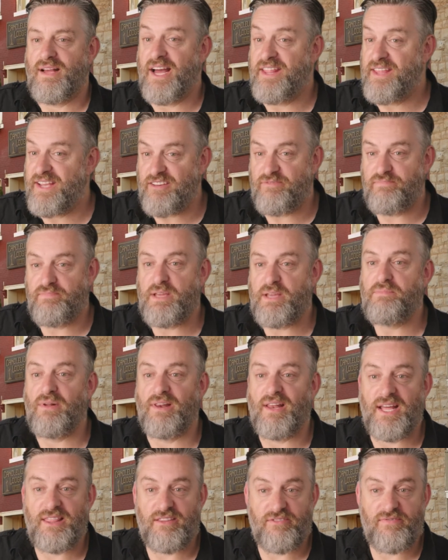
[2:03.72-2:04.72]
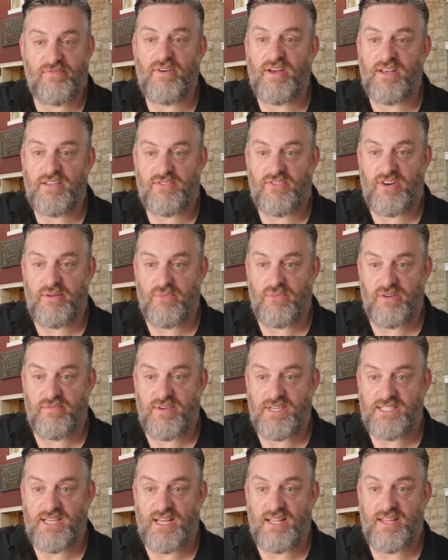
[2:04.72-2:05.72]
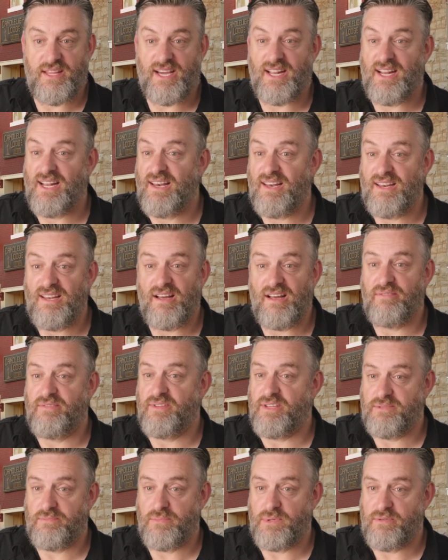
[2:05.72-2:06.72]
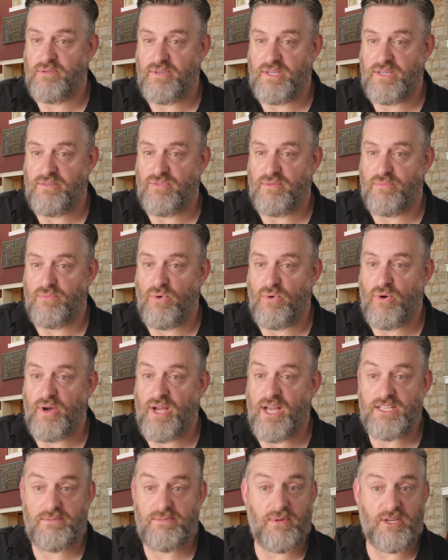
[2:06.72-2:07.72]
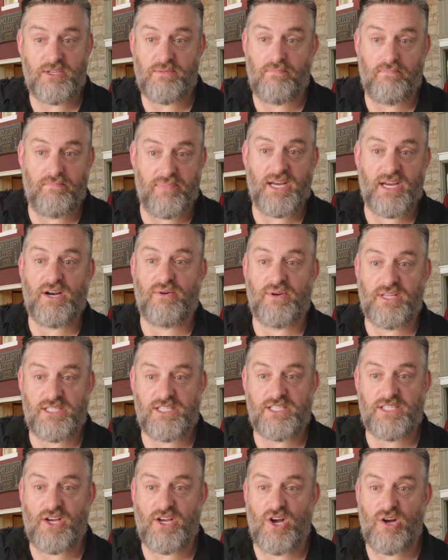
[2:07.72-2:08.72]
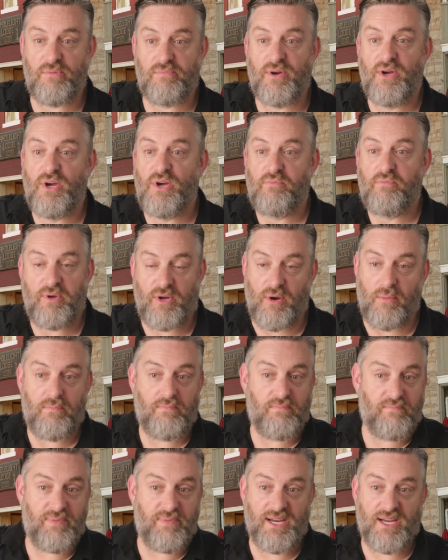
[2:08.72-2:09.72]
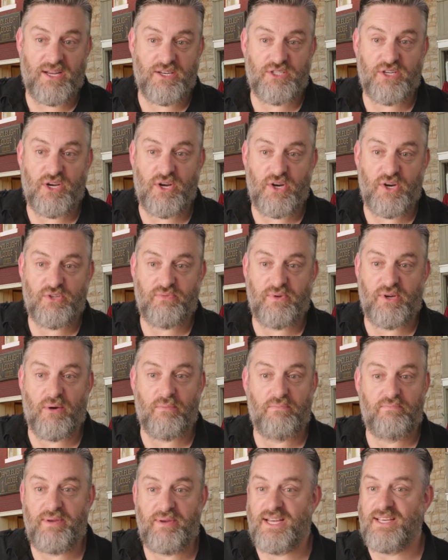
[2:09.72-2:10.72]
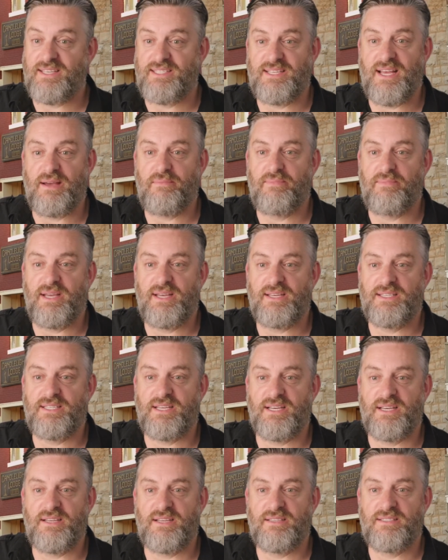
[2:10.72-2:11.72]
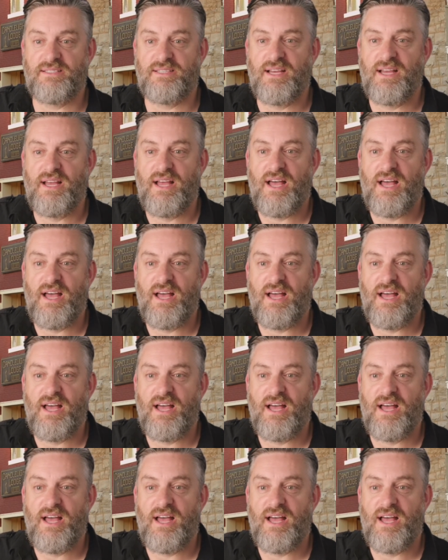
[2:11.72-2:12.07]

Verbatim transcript: think if people like the first three movies, they're going to love this movie even more. It's much bigger in scope. We have got bigger jokes. We have got bigger set pieces.